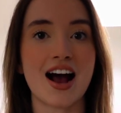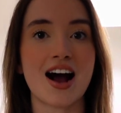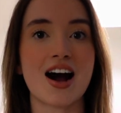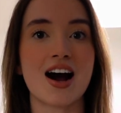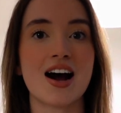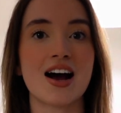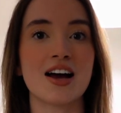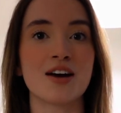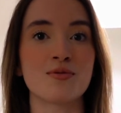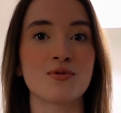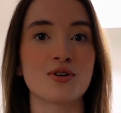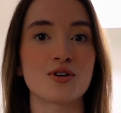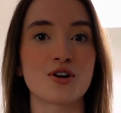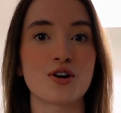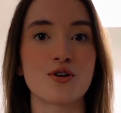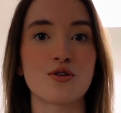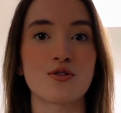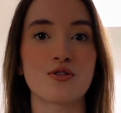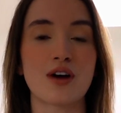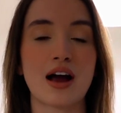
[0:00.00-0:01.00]
I will
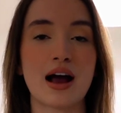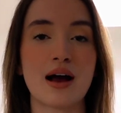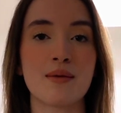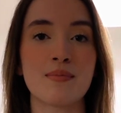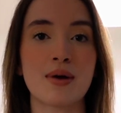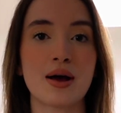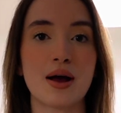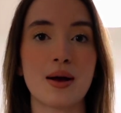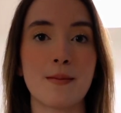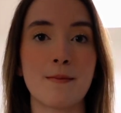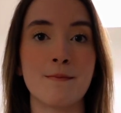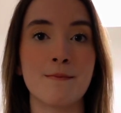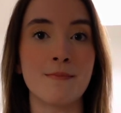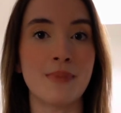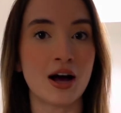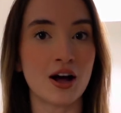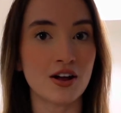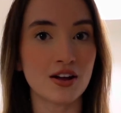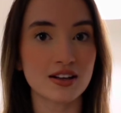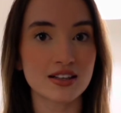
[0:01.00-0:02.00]
go grab
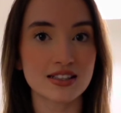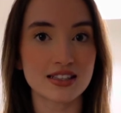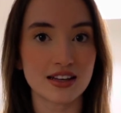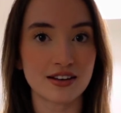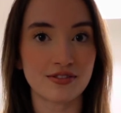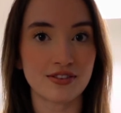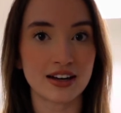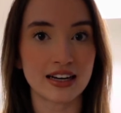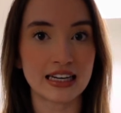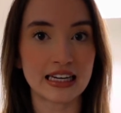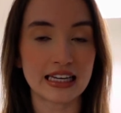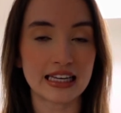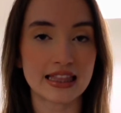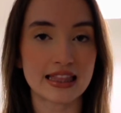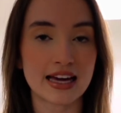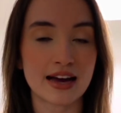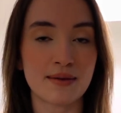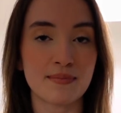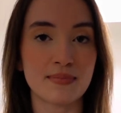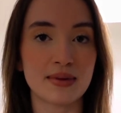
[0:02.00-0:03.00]
milks if I need
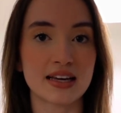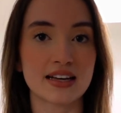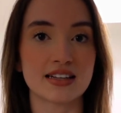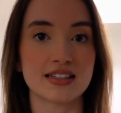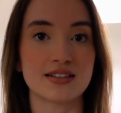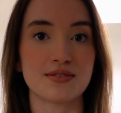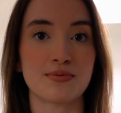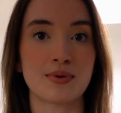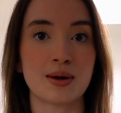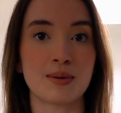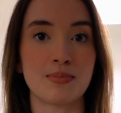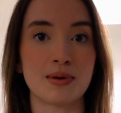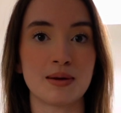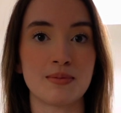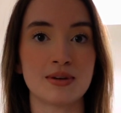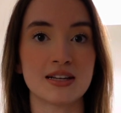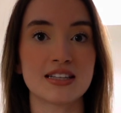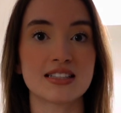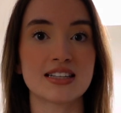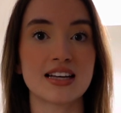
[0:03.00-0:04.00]
them, because if my
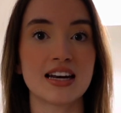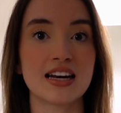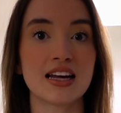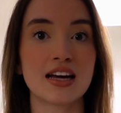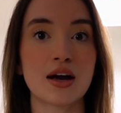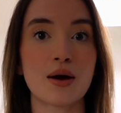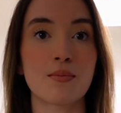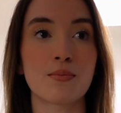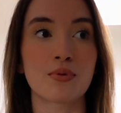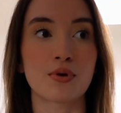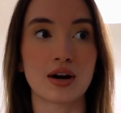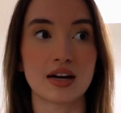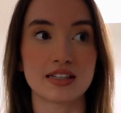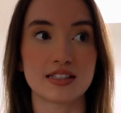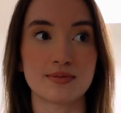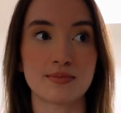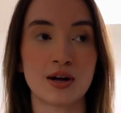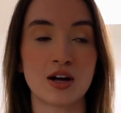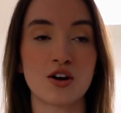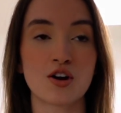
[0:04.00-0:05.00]
baby is getting
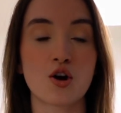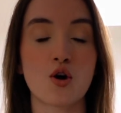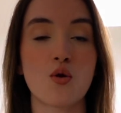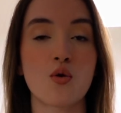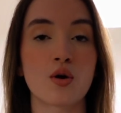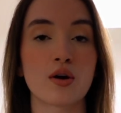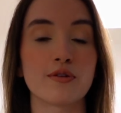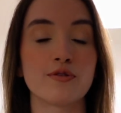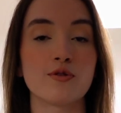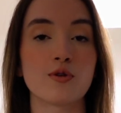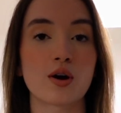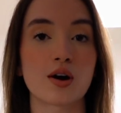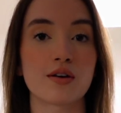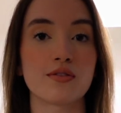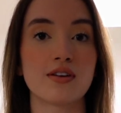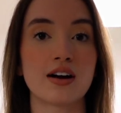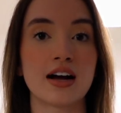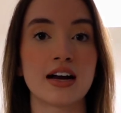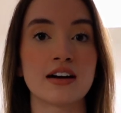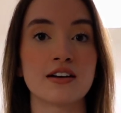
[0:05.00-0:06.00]
breast milk or
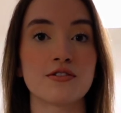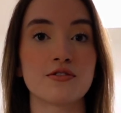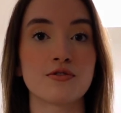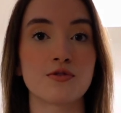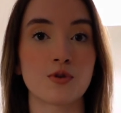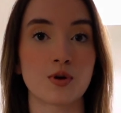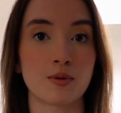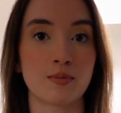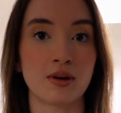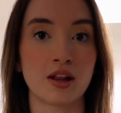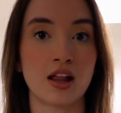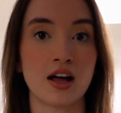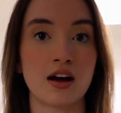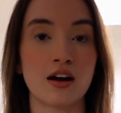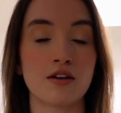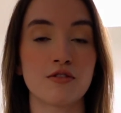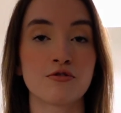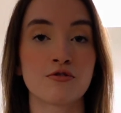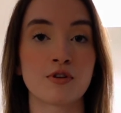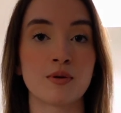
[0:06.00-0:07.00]
fortified
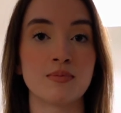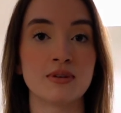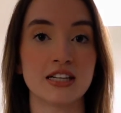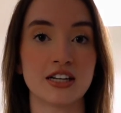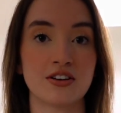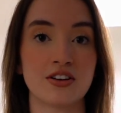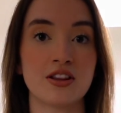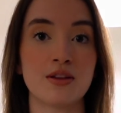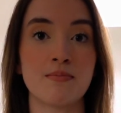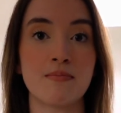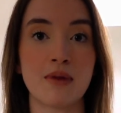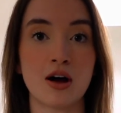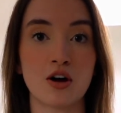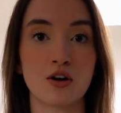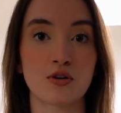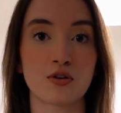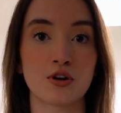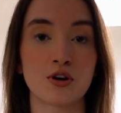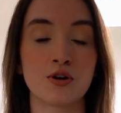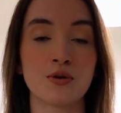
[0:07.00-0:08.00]
formula from down in the
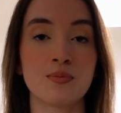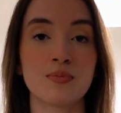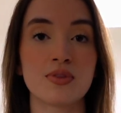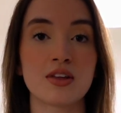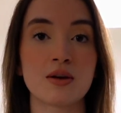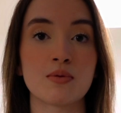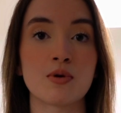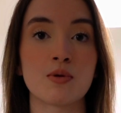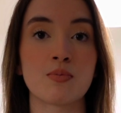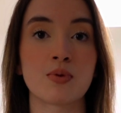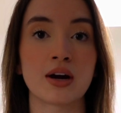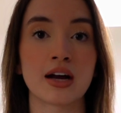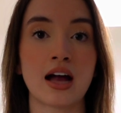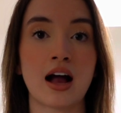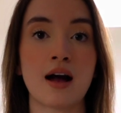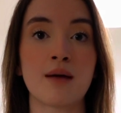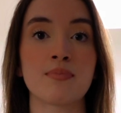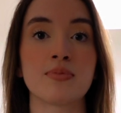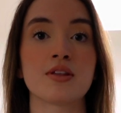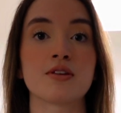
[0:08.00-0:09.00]
milk room, they will bring
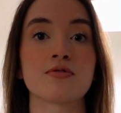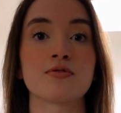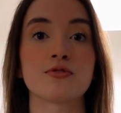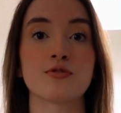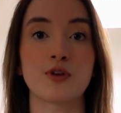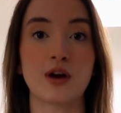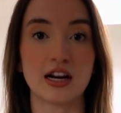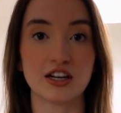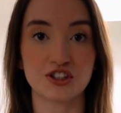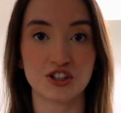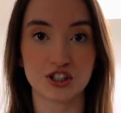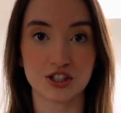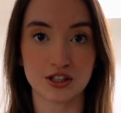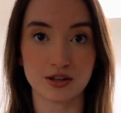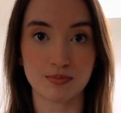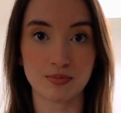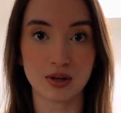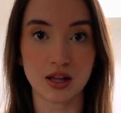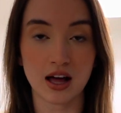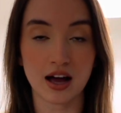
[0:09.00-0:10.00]
up the fresh
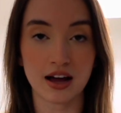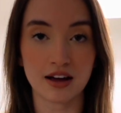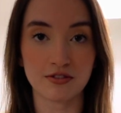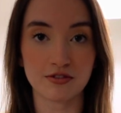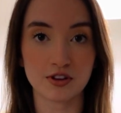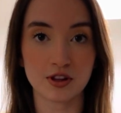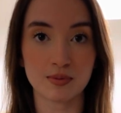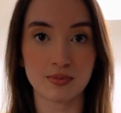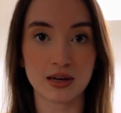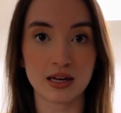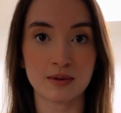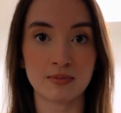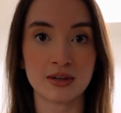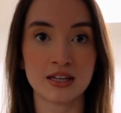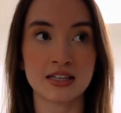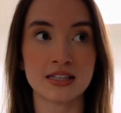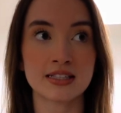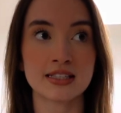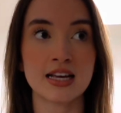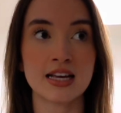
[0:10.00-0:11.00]
supply for the
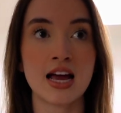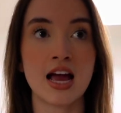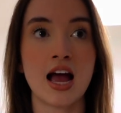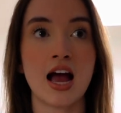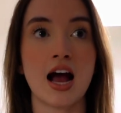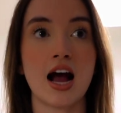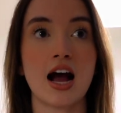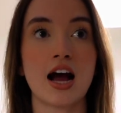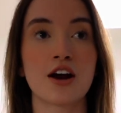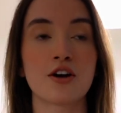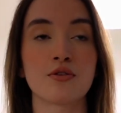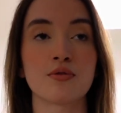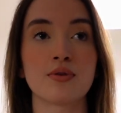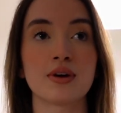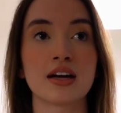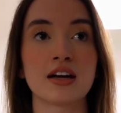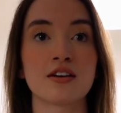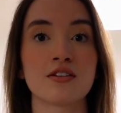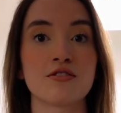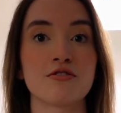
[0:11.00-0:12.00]
babies at
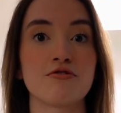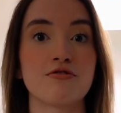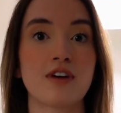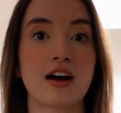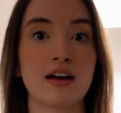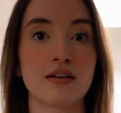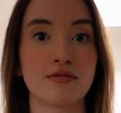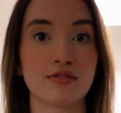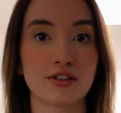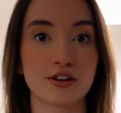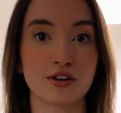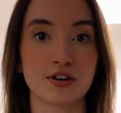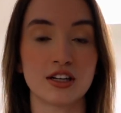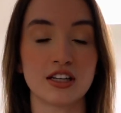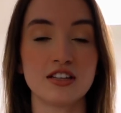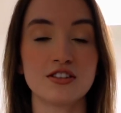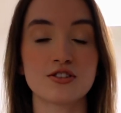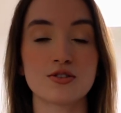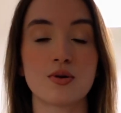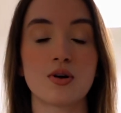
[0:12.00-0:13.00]
around
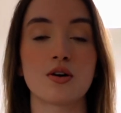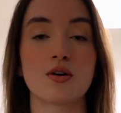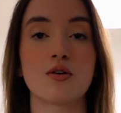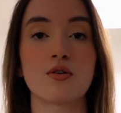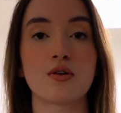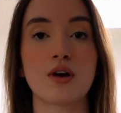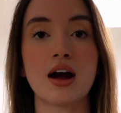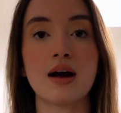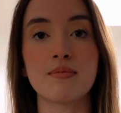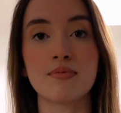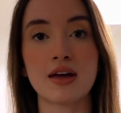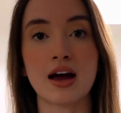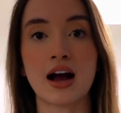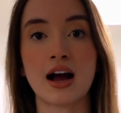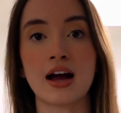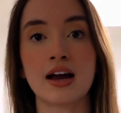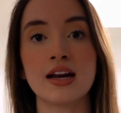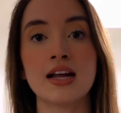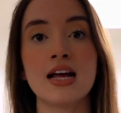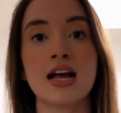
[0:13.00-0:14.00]
5:30. So I'll go grab
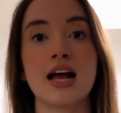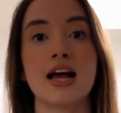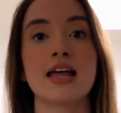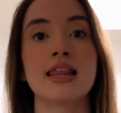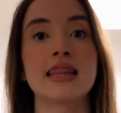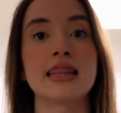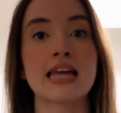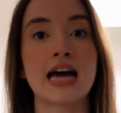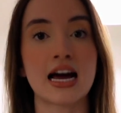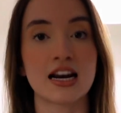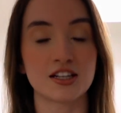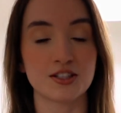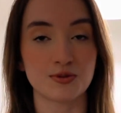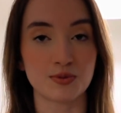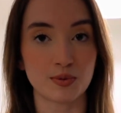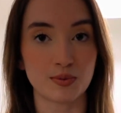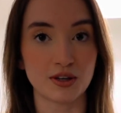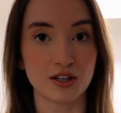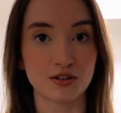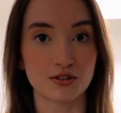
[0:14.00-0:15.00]
that, and that is
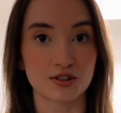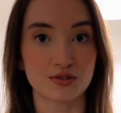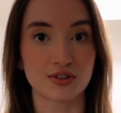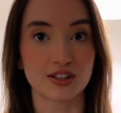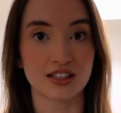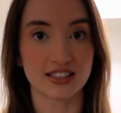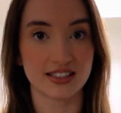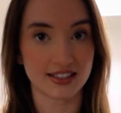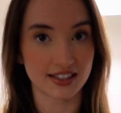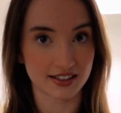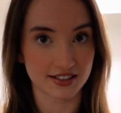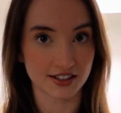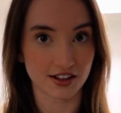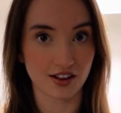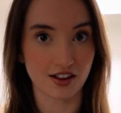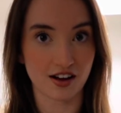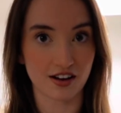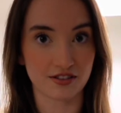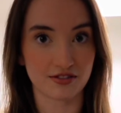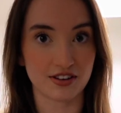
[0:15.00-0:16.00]
what we use for the 6
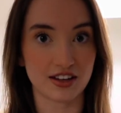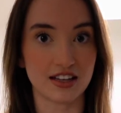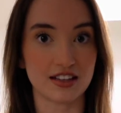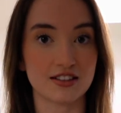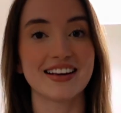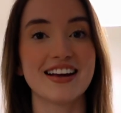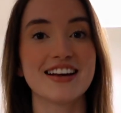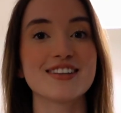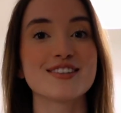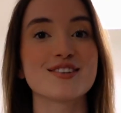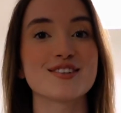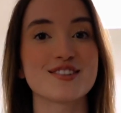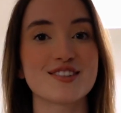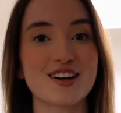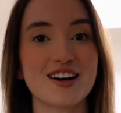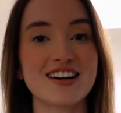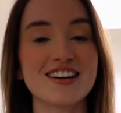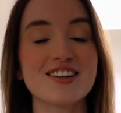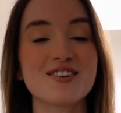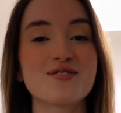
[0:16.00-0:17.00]
o'clock feeds. So
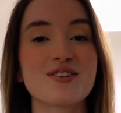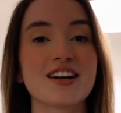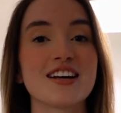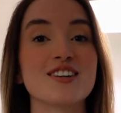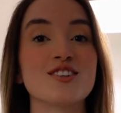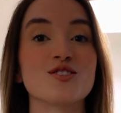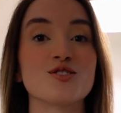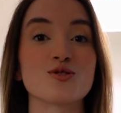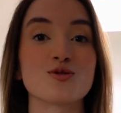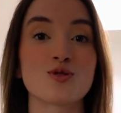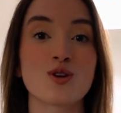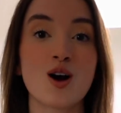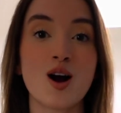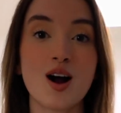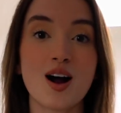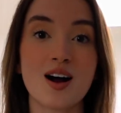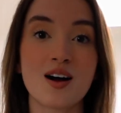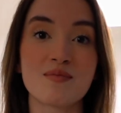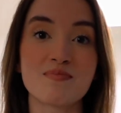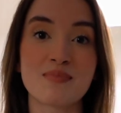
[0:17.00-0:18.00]
side note, when I draw
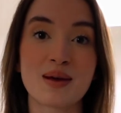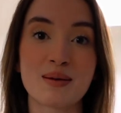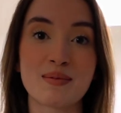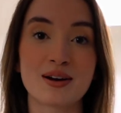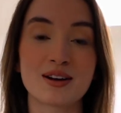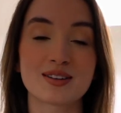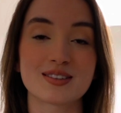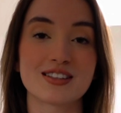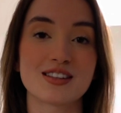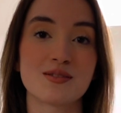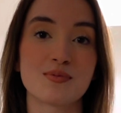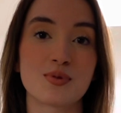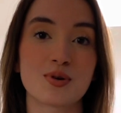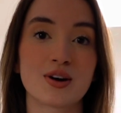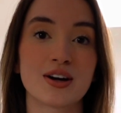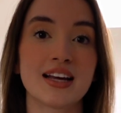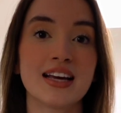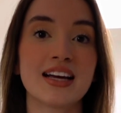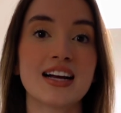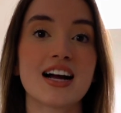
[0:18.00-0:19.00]
up my milks in the
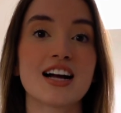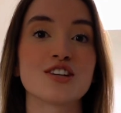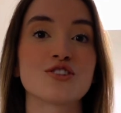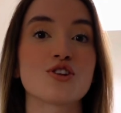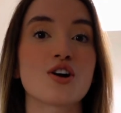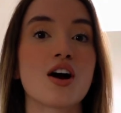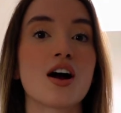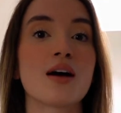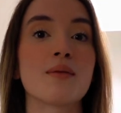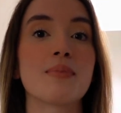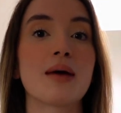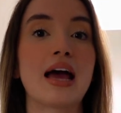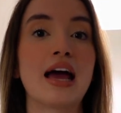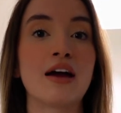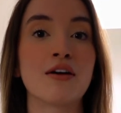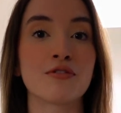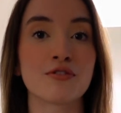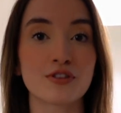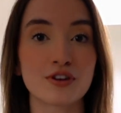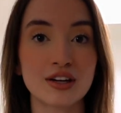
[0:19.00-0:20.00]
morning, I draw up
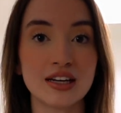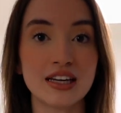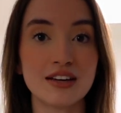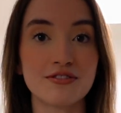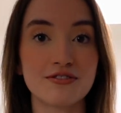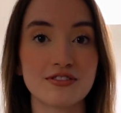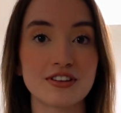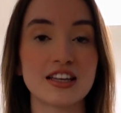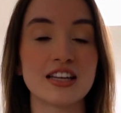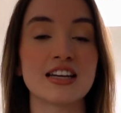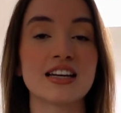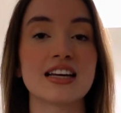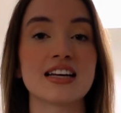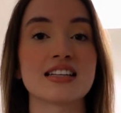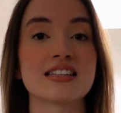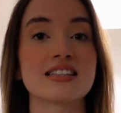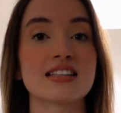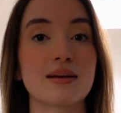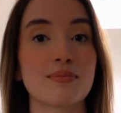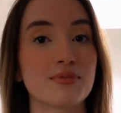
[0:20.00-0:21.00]
every feed
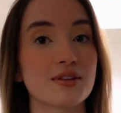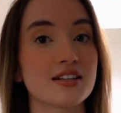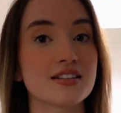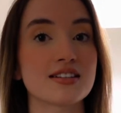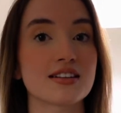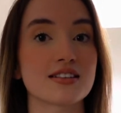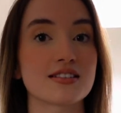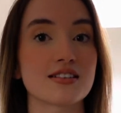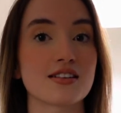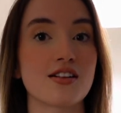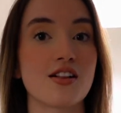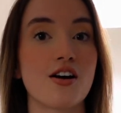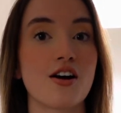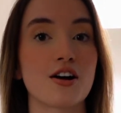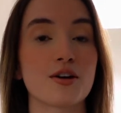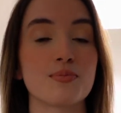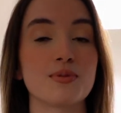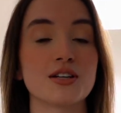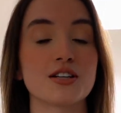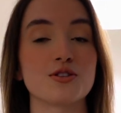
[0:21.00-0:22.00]
except the 6
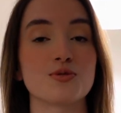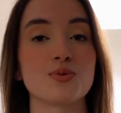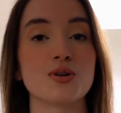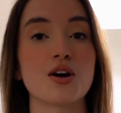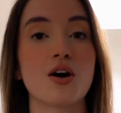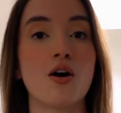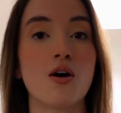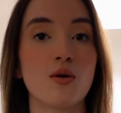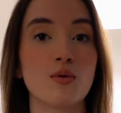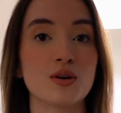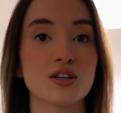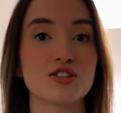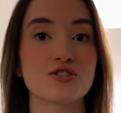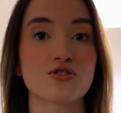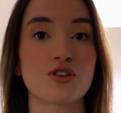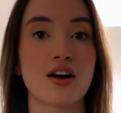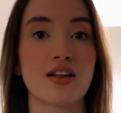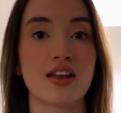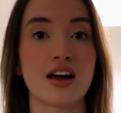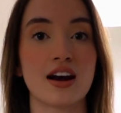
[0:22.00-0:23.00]
o'clock because we always
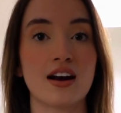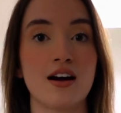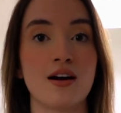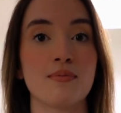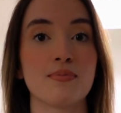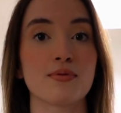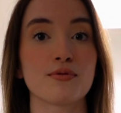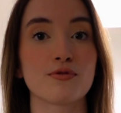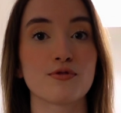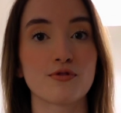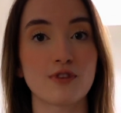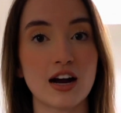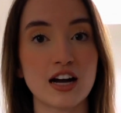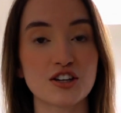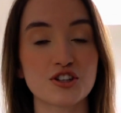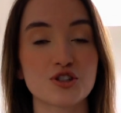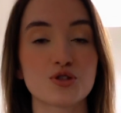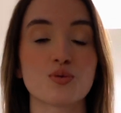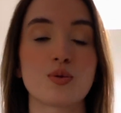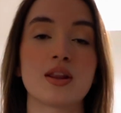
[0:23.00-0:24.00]
draw that up
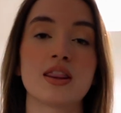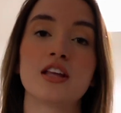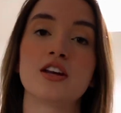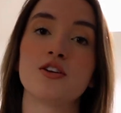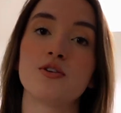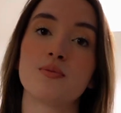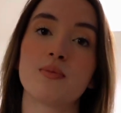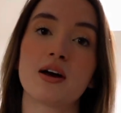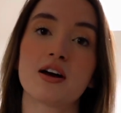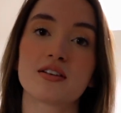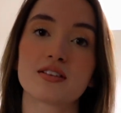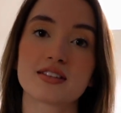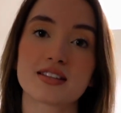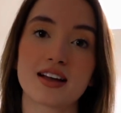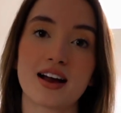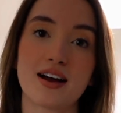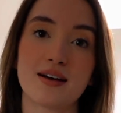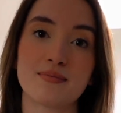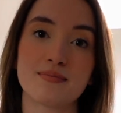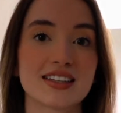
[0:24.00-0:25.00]
fresh when the new milks
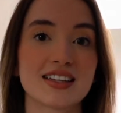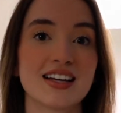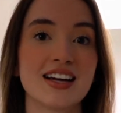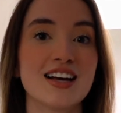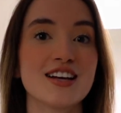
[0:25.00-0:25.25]
come.